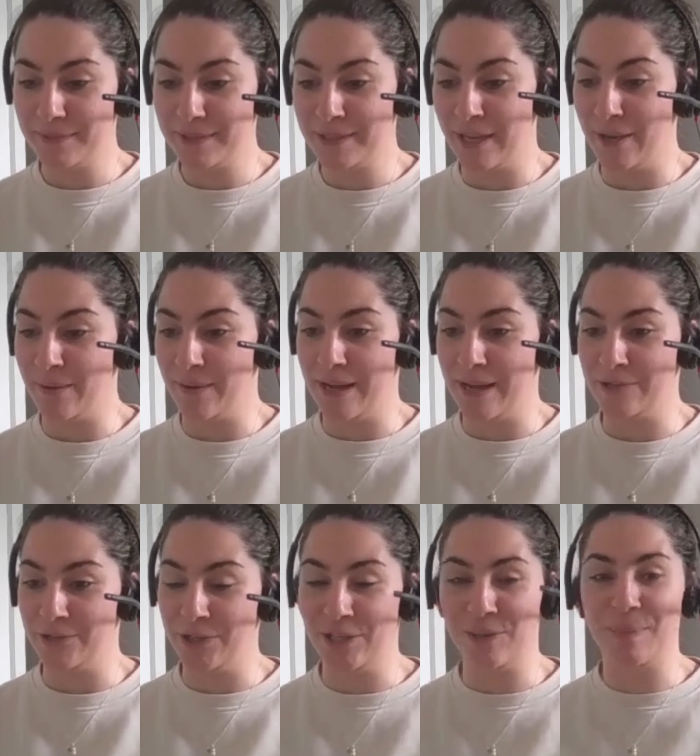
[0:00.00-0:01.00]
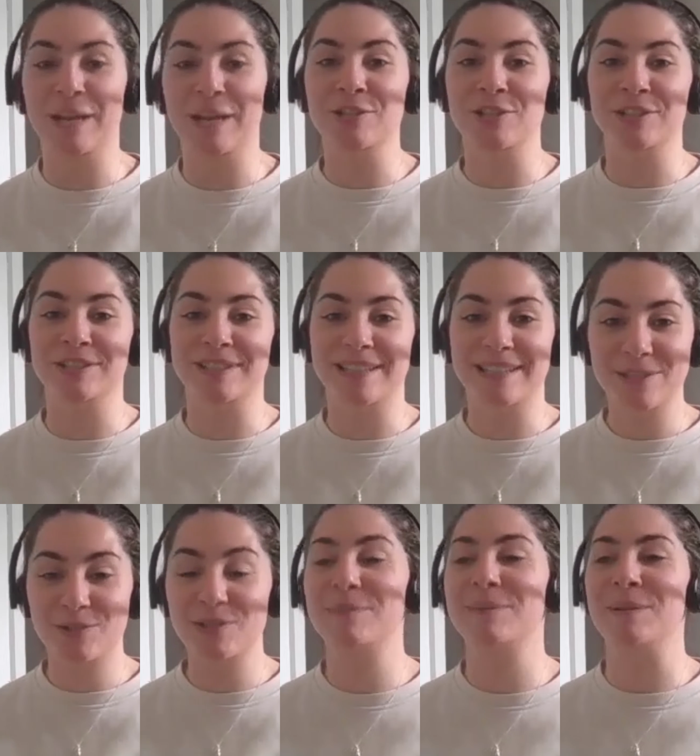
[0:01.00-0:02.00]
So as you can imagine,
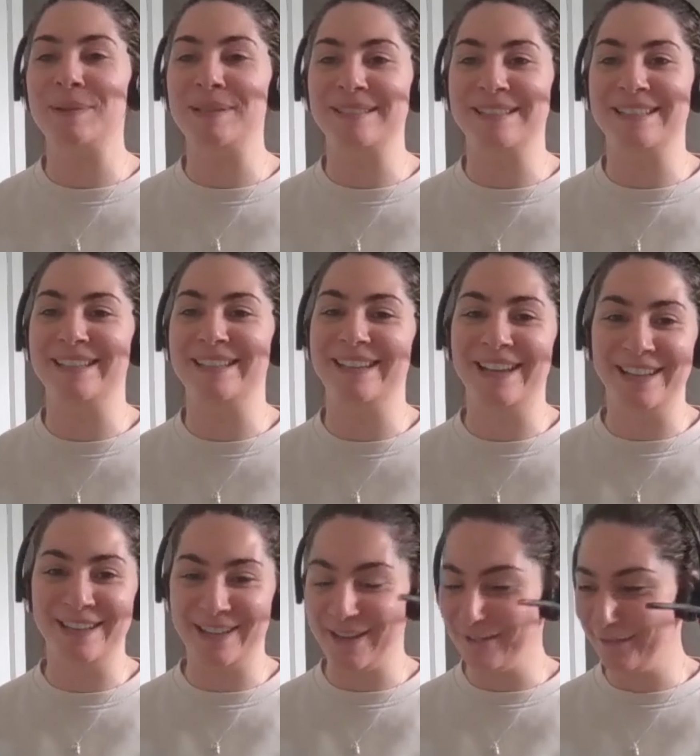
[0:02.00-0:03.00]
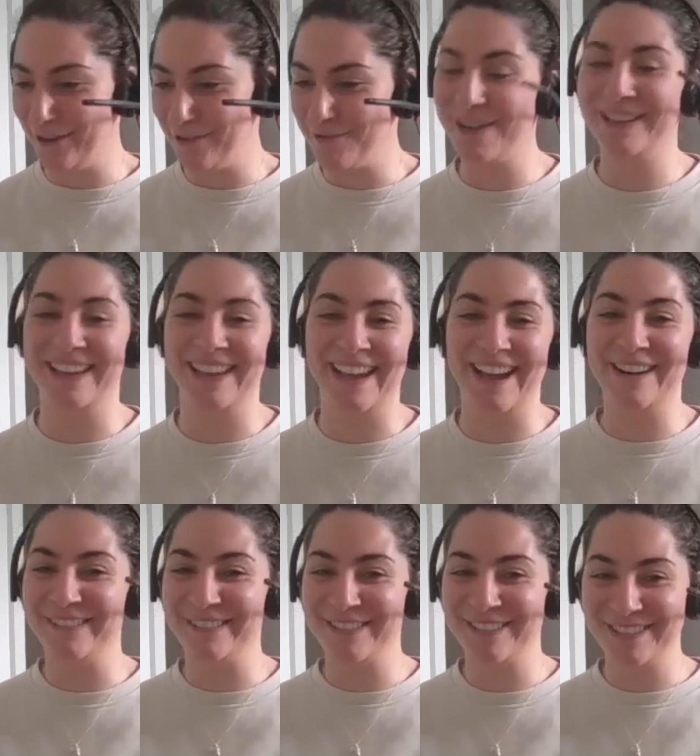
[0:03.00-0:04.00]
extremely busy, and therefore working
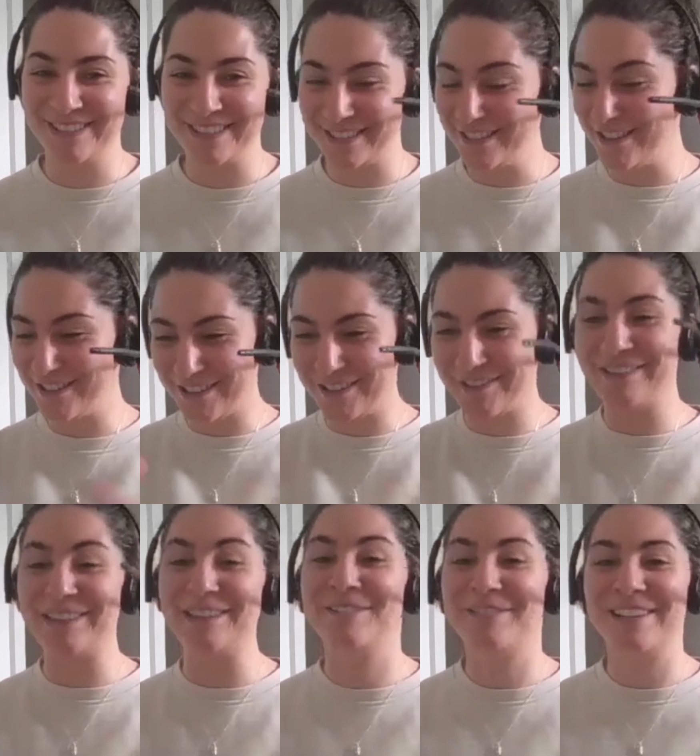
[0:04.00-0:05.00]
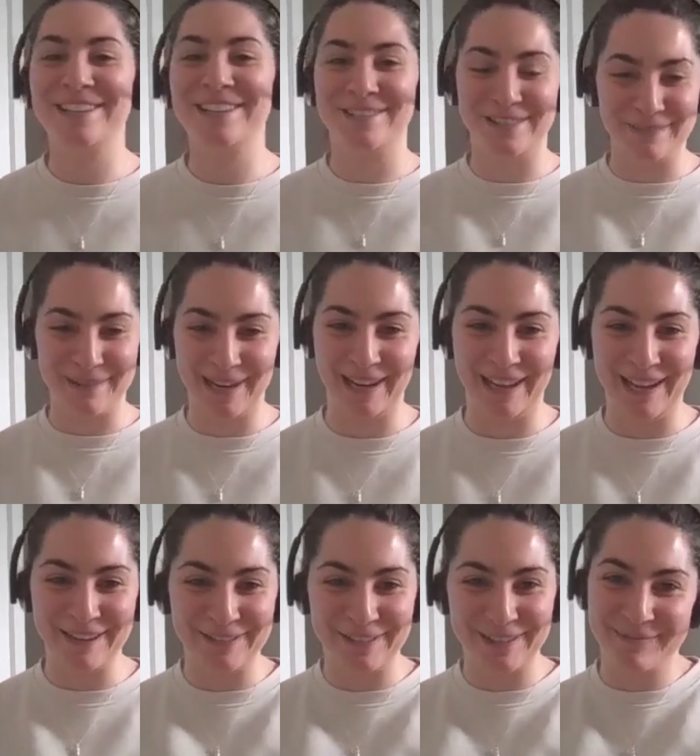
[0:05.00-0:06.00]
out does not currently feature in my
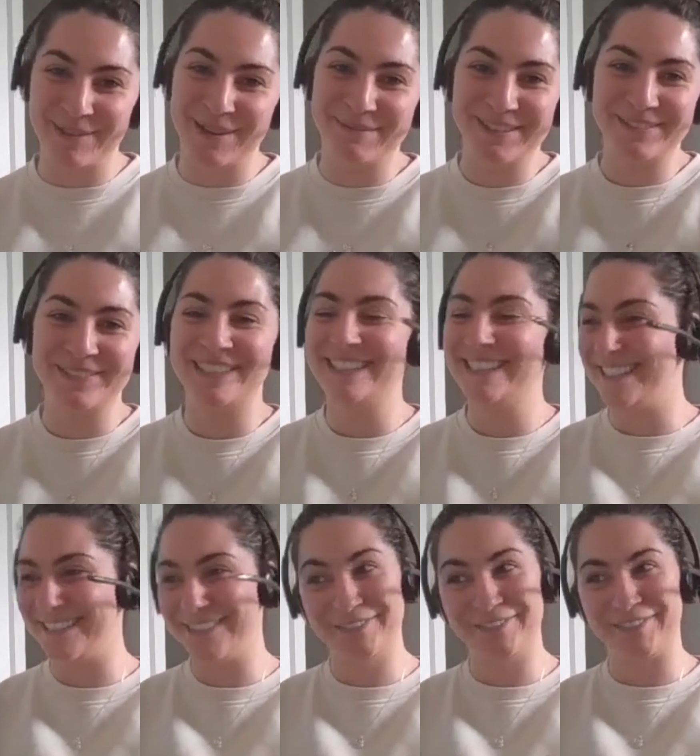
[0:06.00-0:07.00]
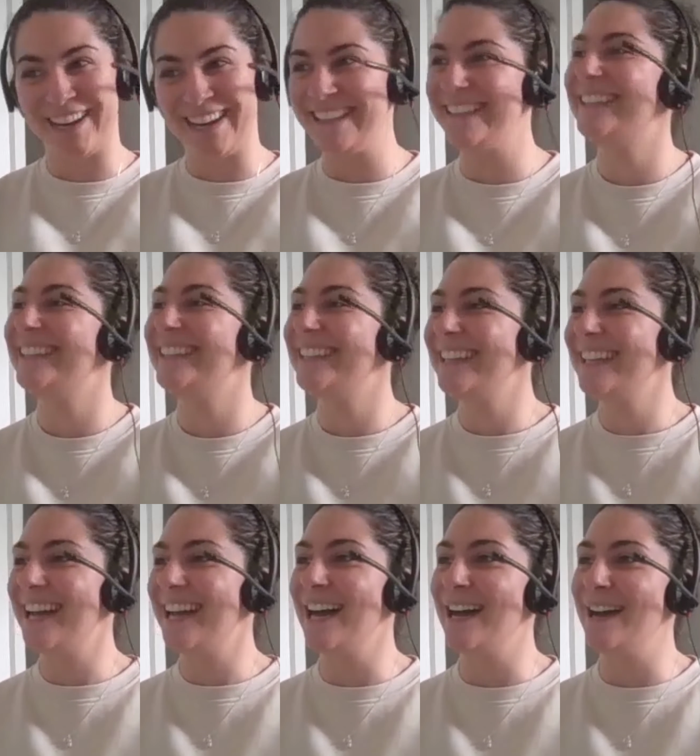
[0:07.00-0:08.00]
life at the moment, which is fine,
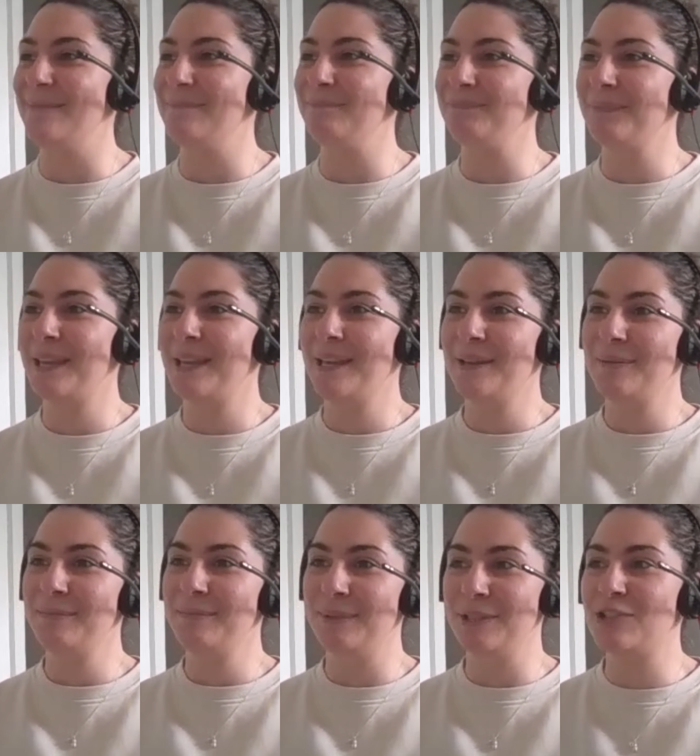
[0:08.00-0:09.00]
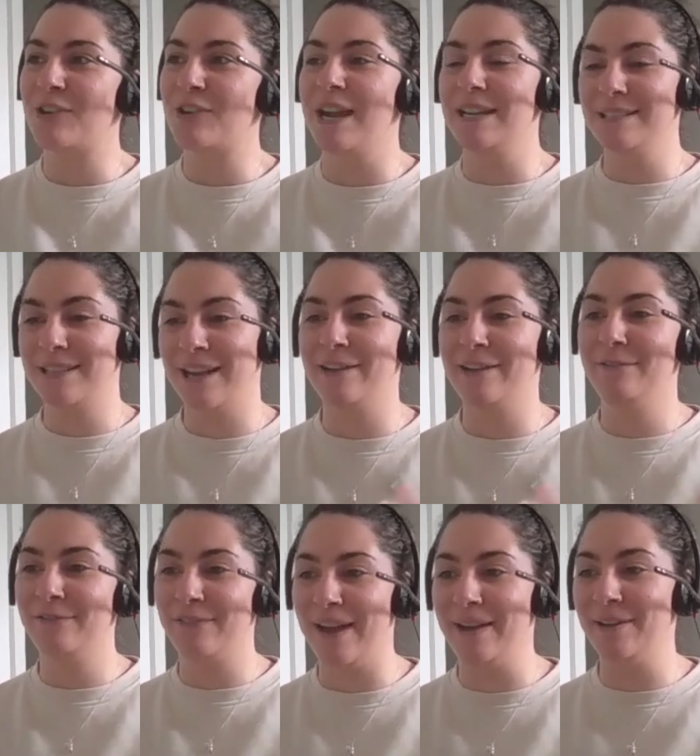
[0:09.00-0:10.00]
but trying to kind of
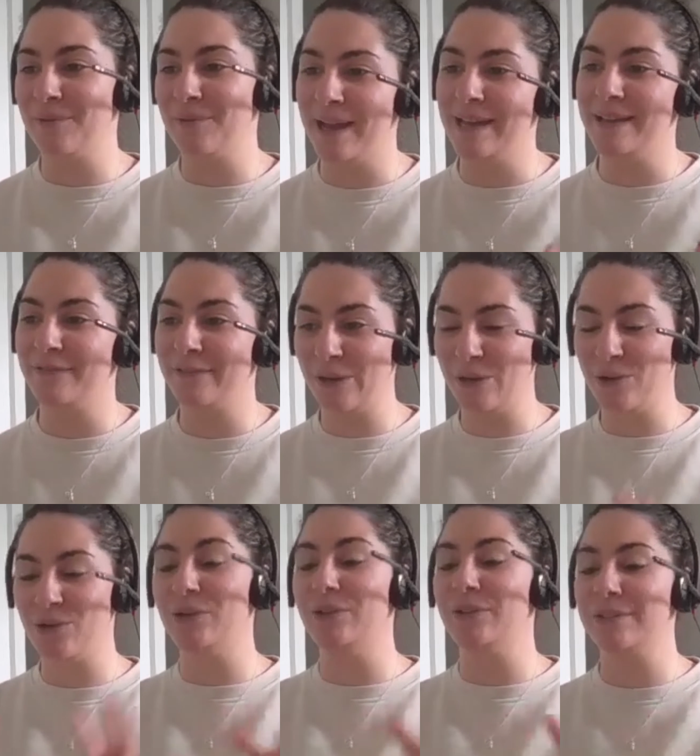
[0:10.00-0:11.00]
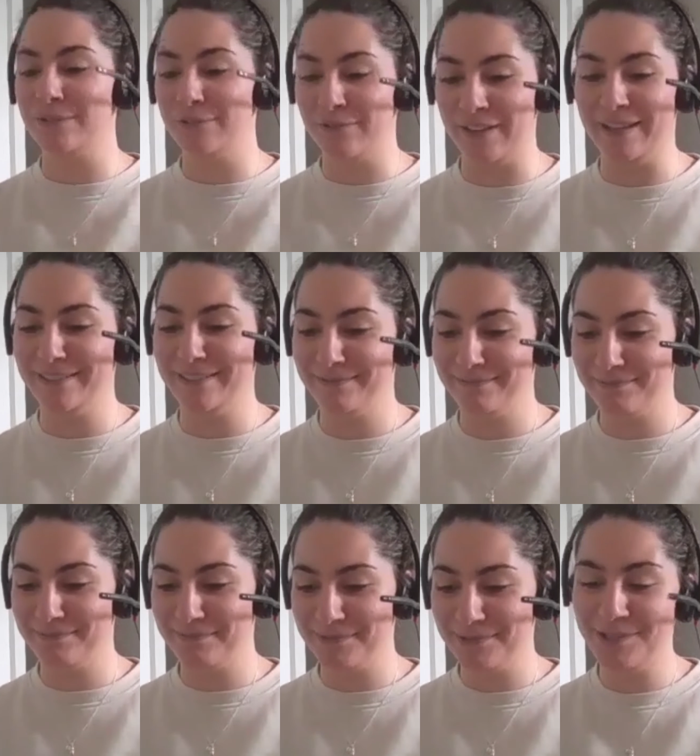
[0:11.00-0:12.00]
find a way for it all to fit
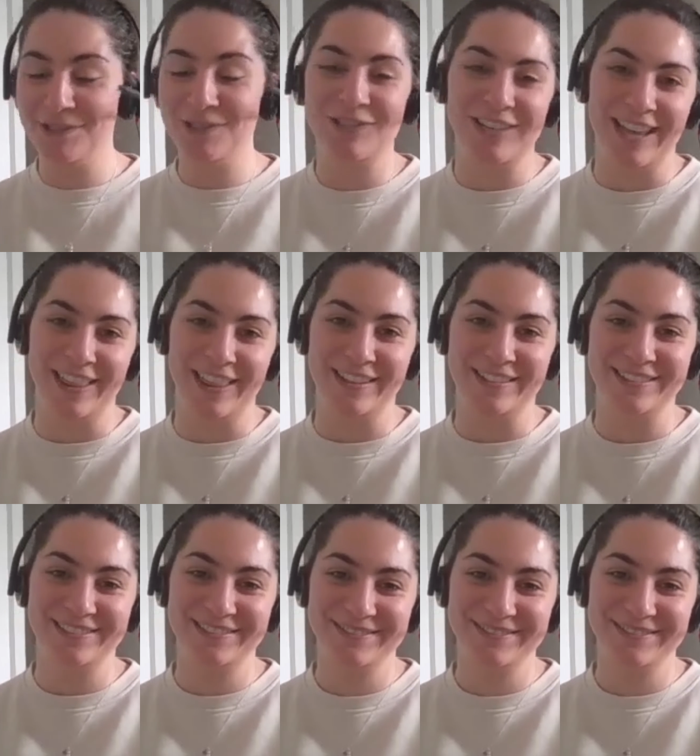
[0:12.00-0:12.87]
together.